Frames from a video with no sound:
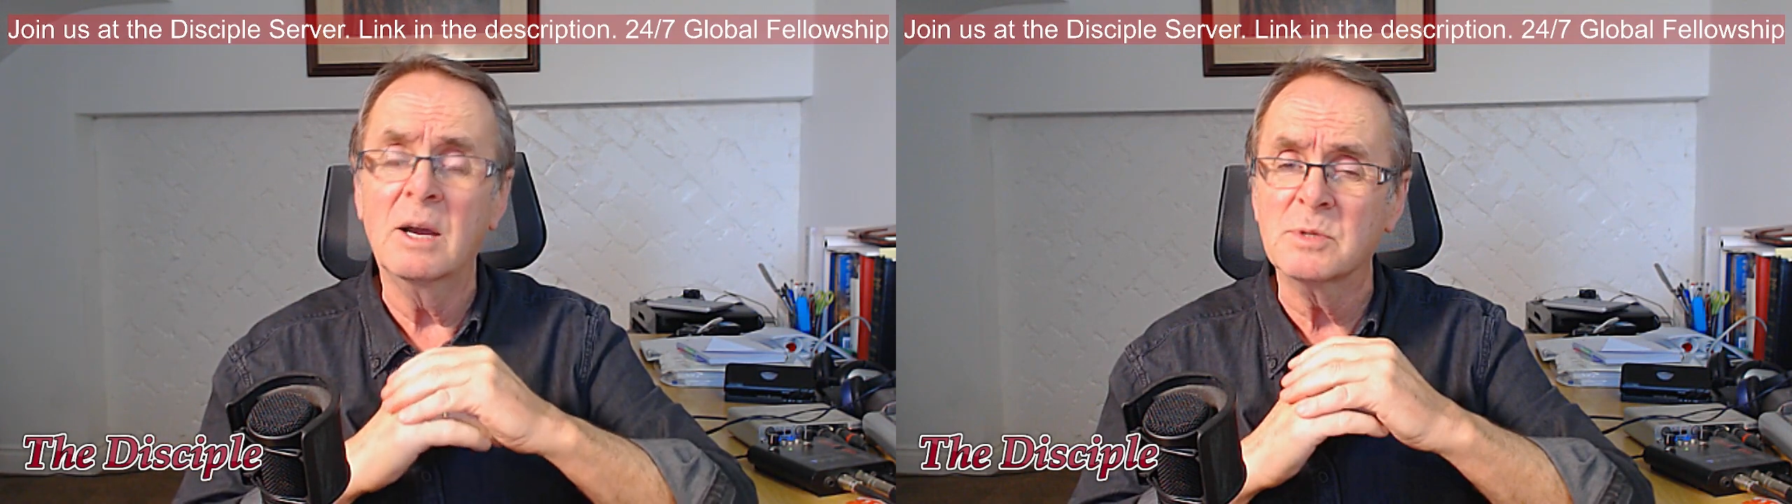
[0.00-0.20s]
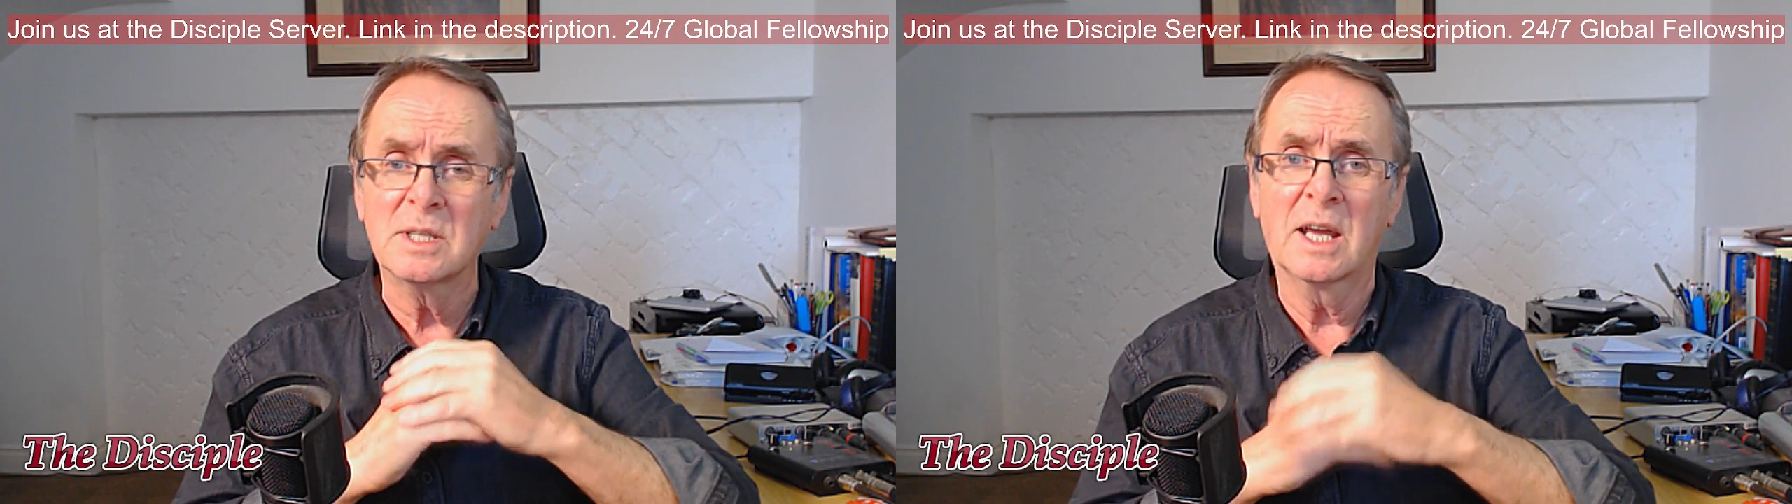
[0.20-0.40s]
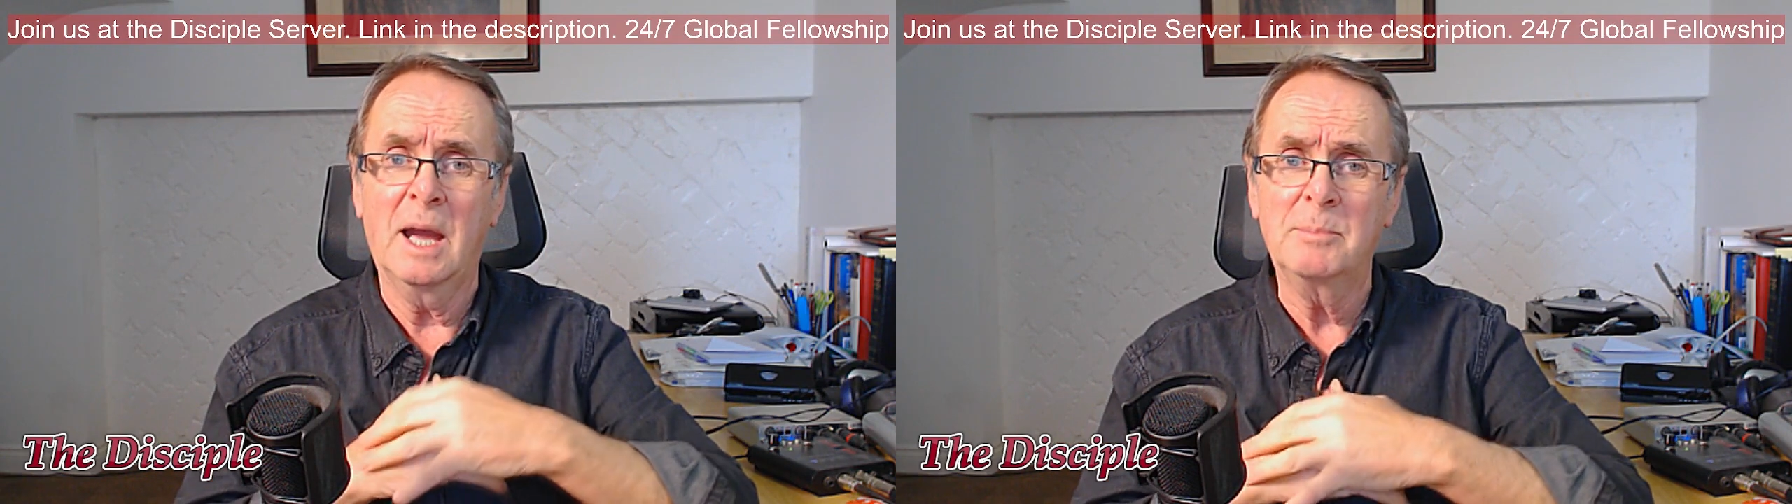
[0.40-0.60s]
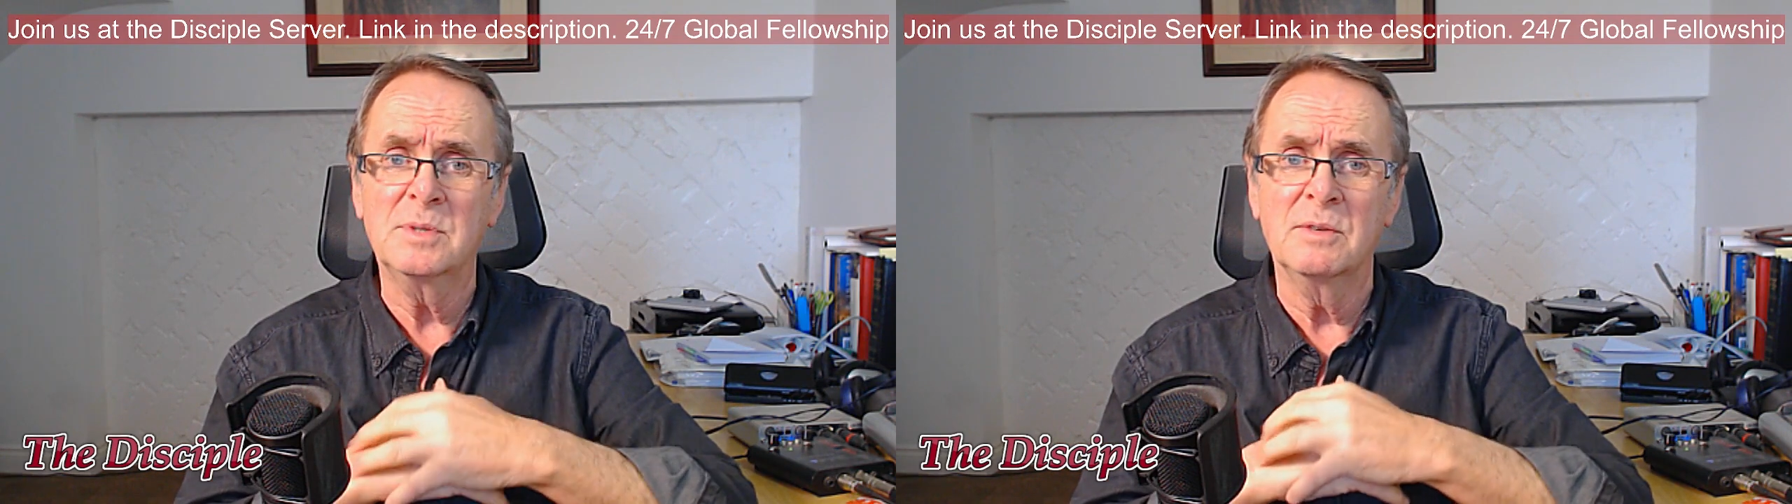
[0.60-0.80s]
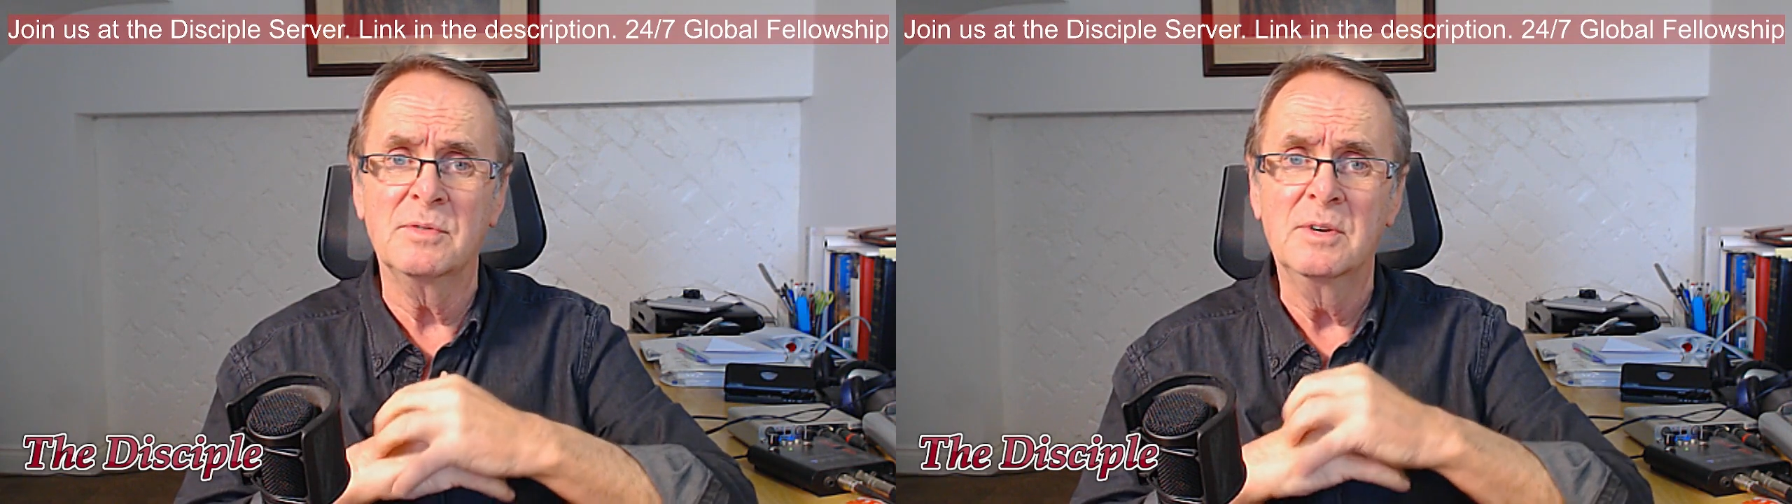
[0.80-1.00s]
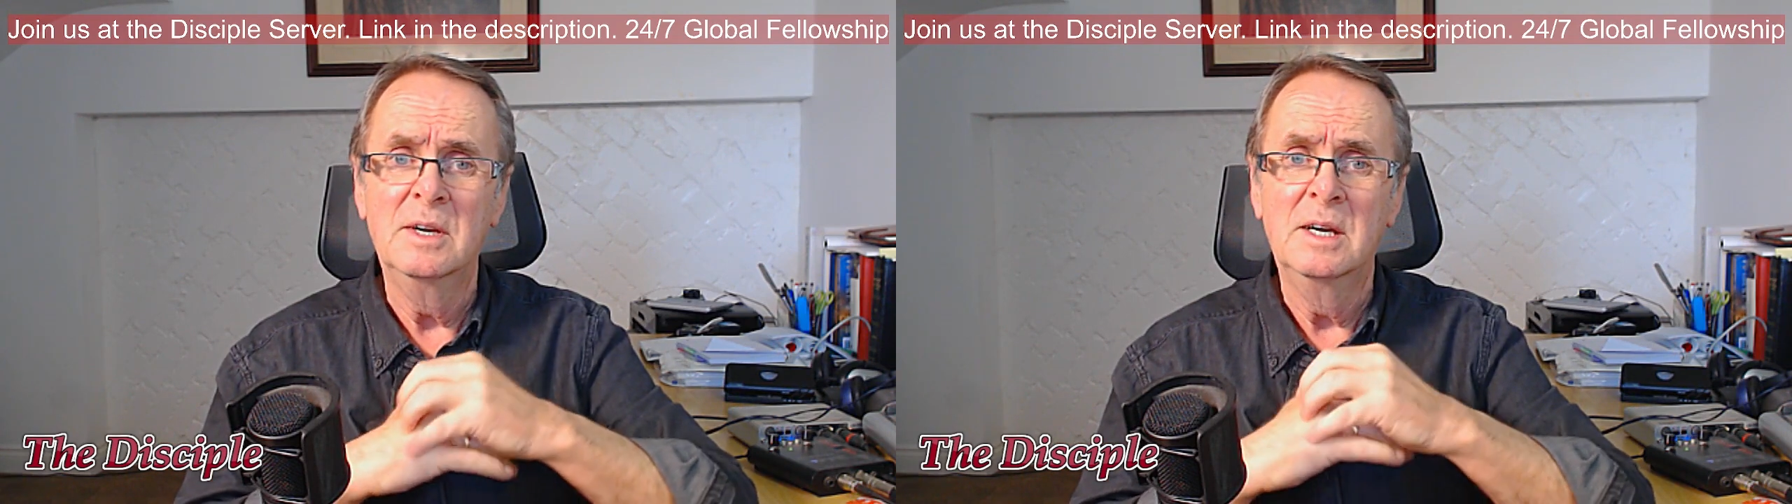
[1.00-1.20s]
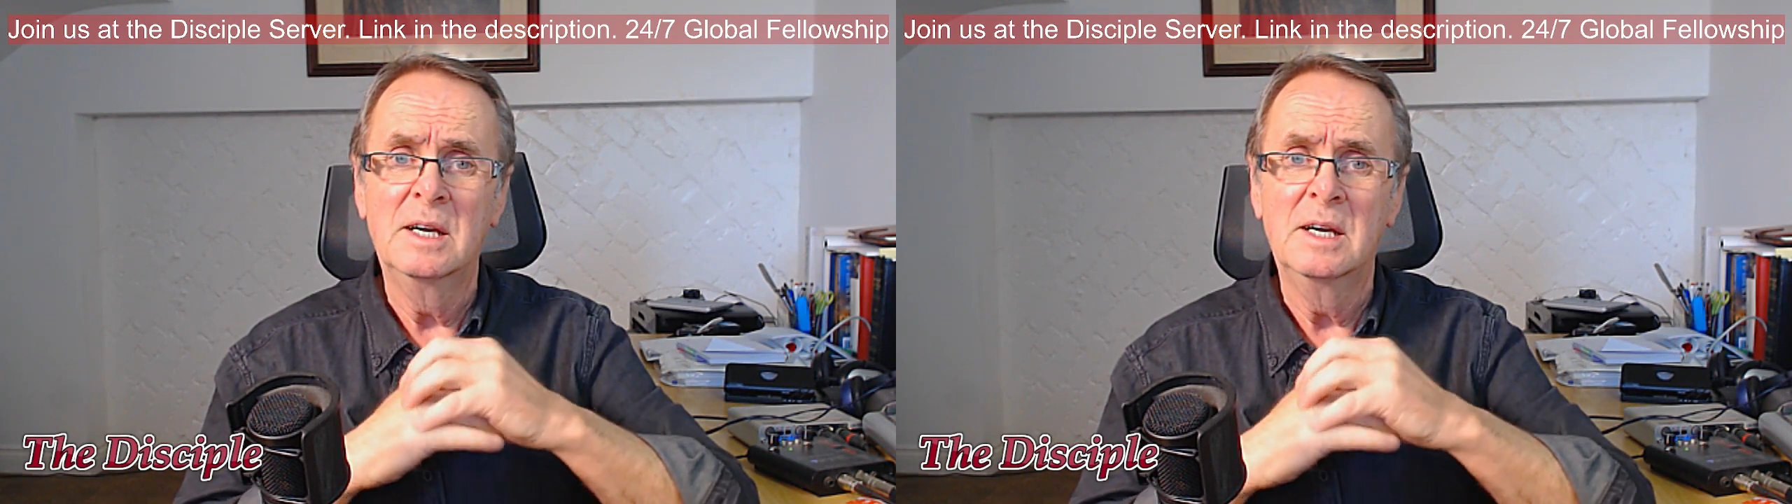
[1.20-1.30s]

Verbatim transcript: I was a captive.